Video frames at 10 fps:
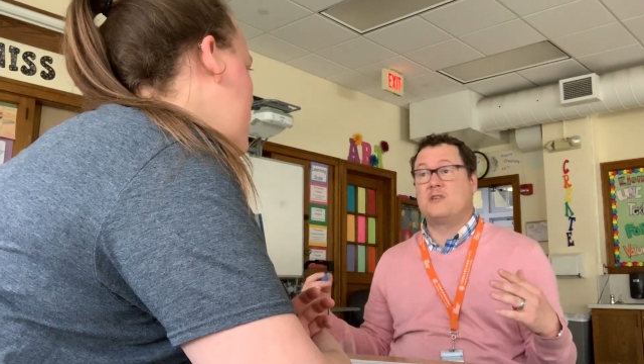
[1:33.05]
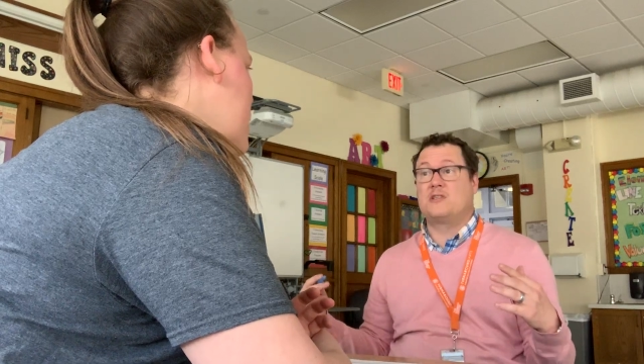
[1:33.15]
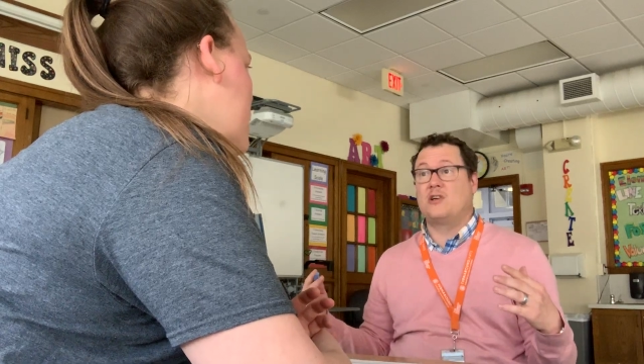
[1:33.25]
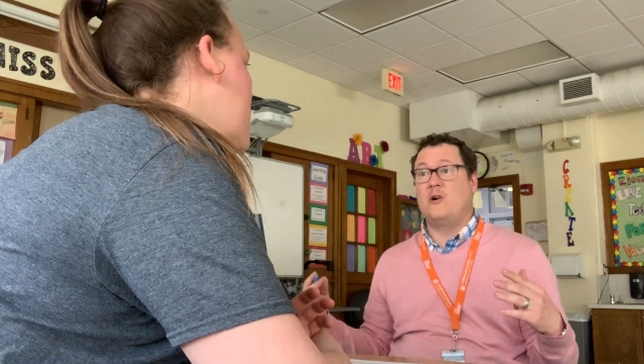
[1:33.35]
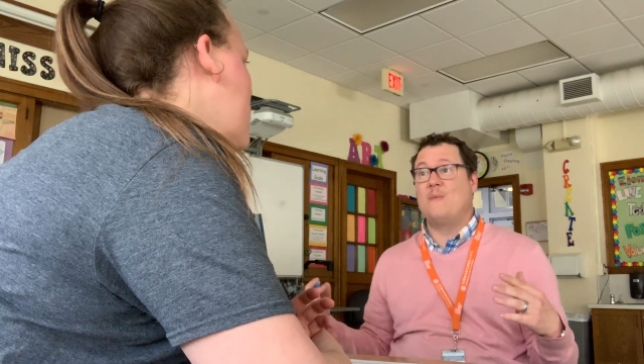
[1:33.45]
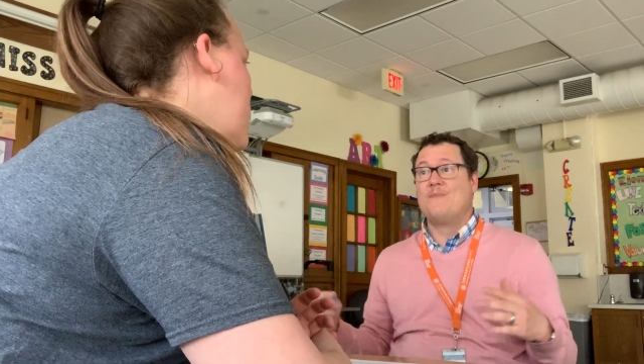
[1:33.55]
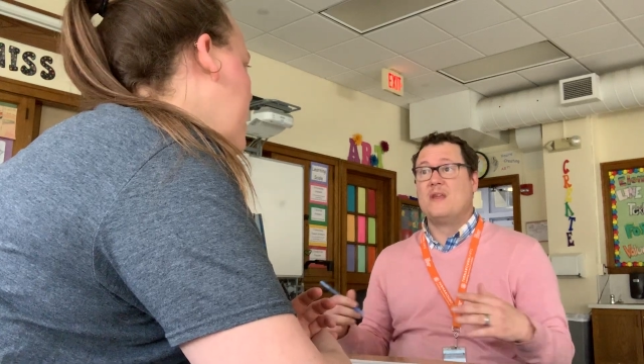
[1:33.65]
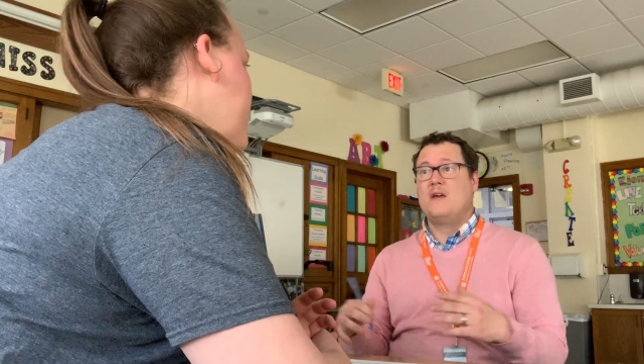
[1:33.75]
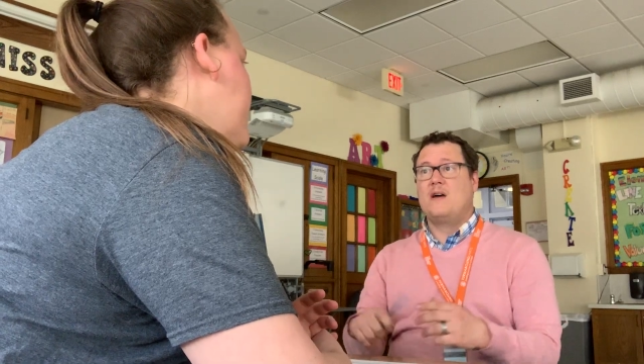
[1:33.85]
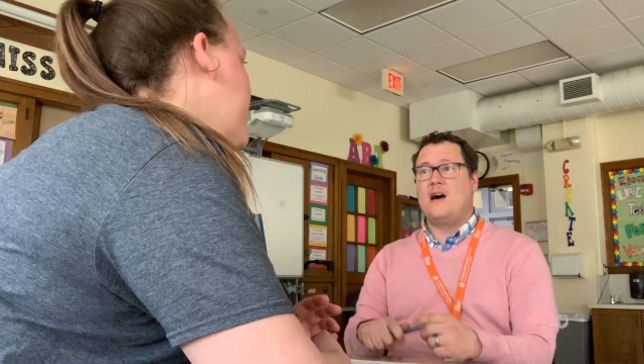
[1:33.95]
So
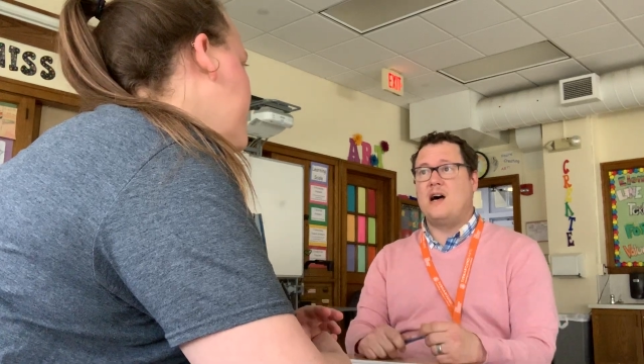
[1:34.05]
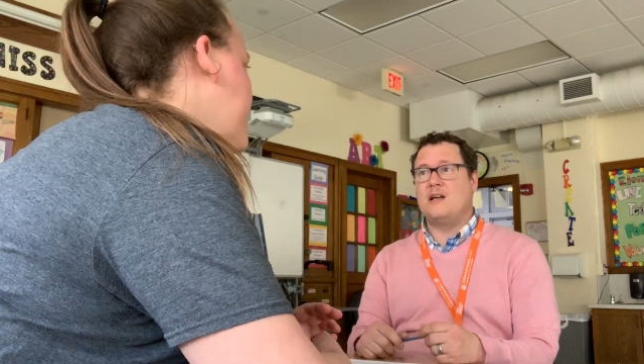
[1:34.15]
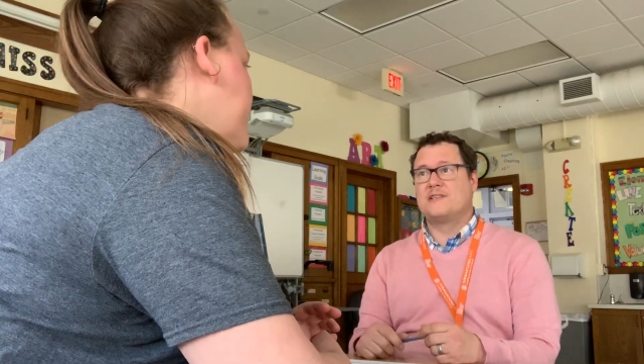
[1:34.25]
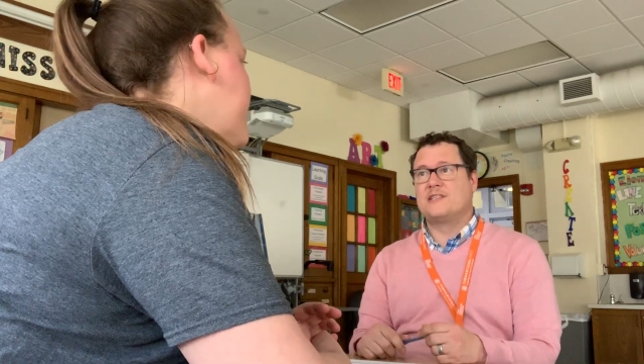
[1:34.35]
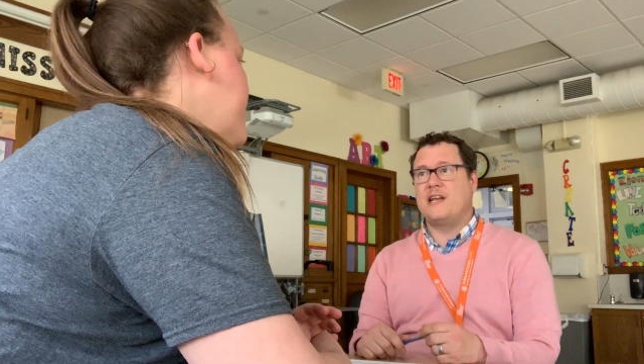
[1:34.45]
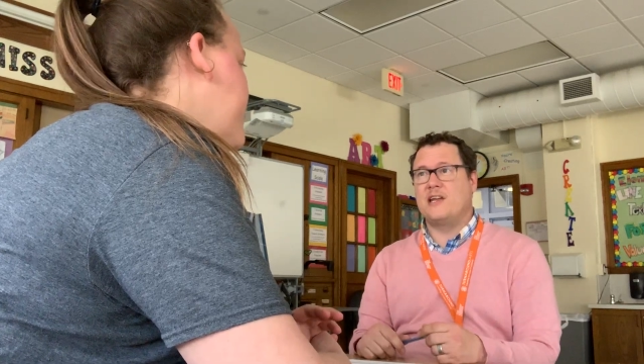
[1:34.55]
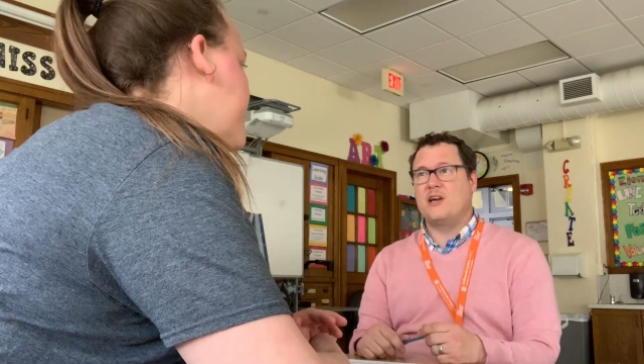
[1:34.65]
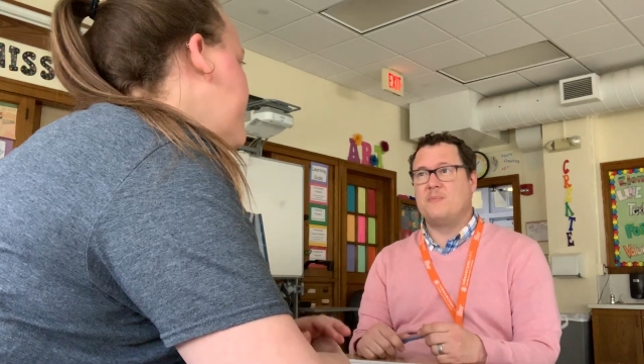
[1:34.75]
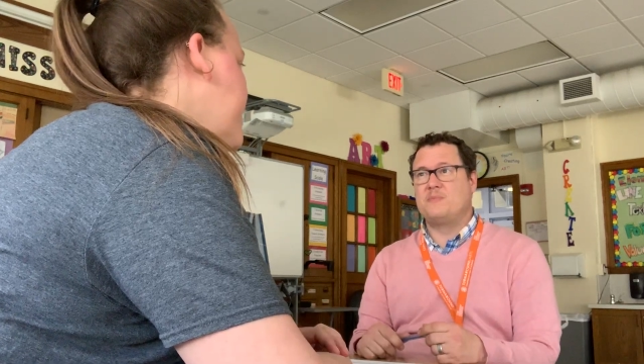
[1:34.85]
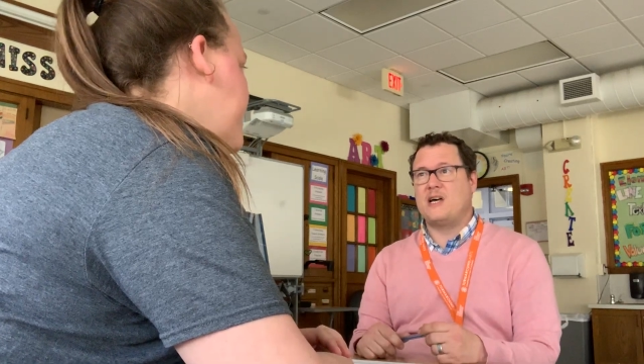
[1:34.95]
setting
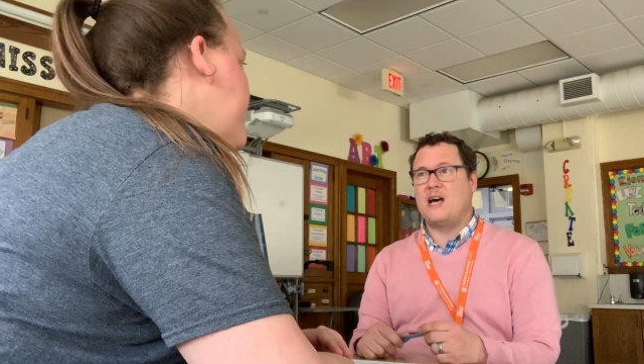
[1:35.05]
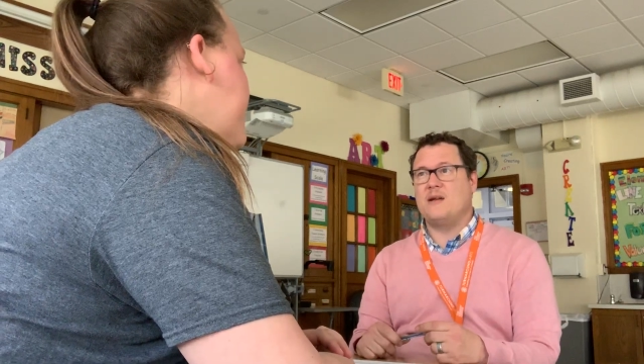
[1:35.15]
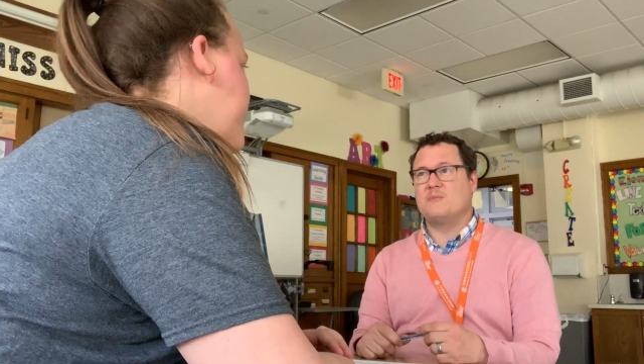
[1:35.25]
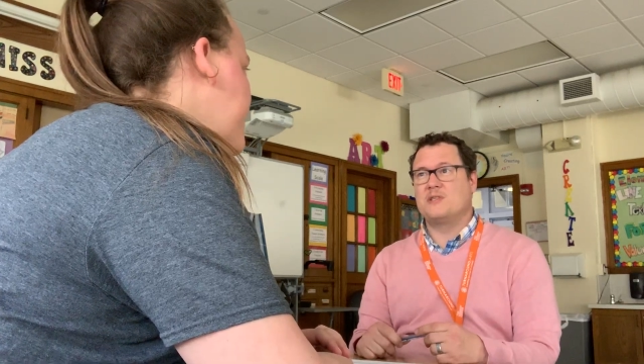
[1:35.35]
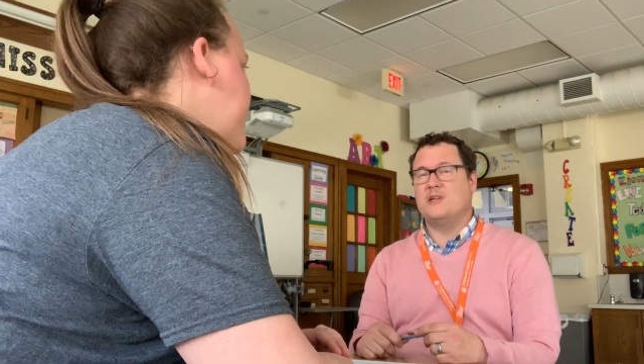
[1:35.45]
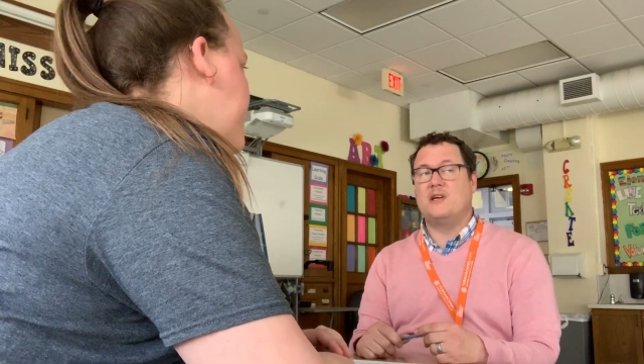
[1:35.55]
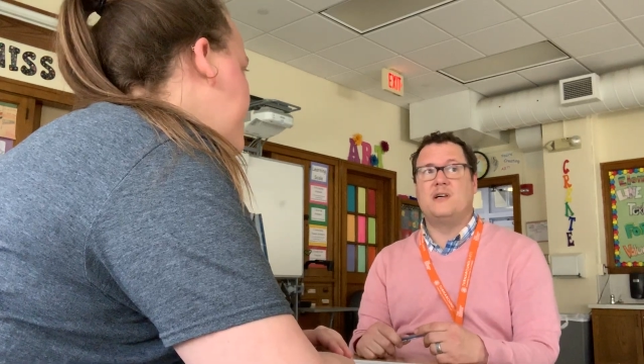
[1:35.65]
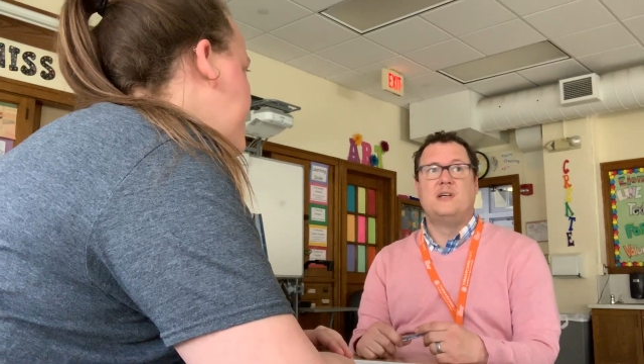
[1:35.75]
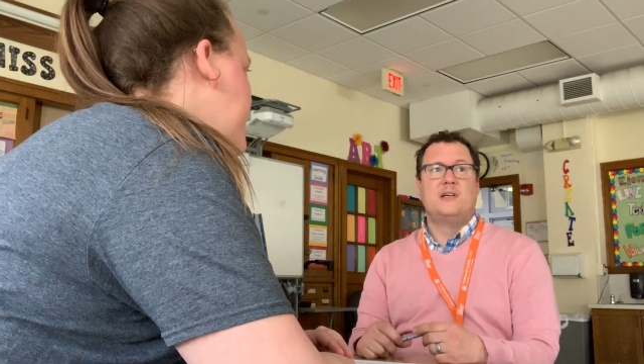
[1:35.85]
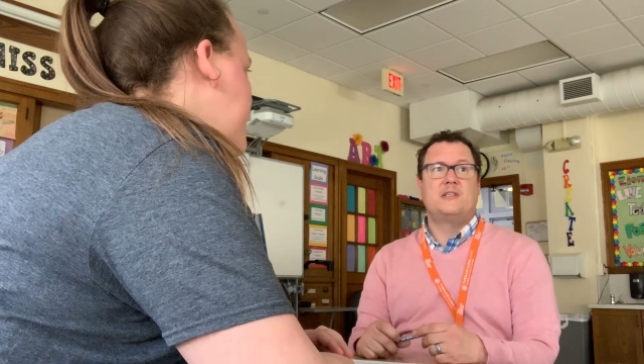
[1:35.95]
up times to